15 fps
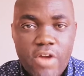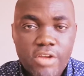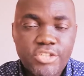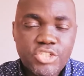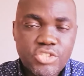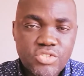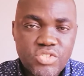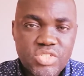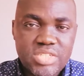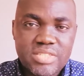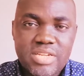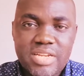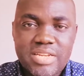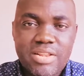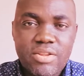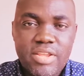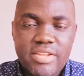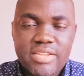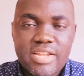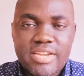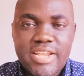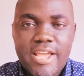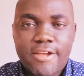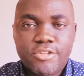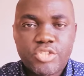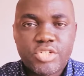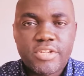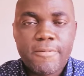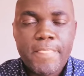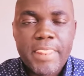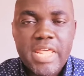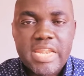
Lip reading: functions in that country.